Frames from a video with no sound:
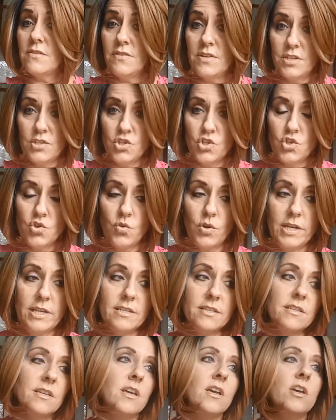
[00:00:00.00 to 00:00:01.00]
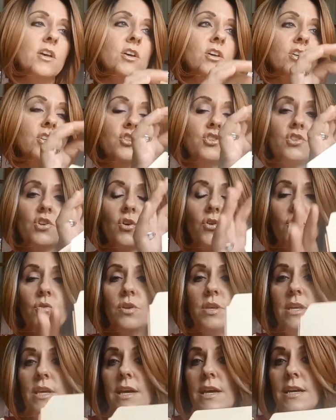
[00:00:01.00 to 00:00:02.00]
of his choice. So
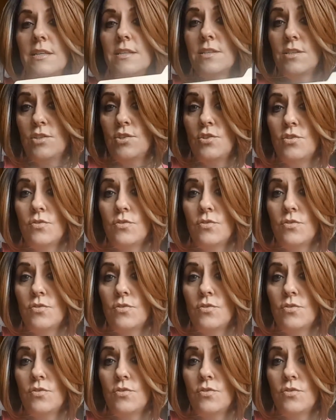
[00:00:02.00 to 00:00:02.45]
he has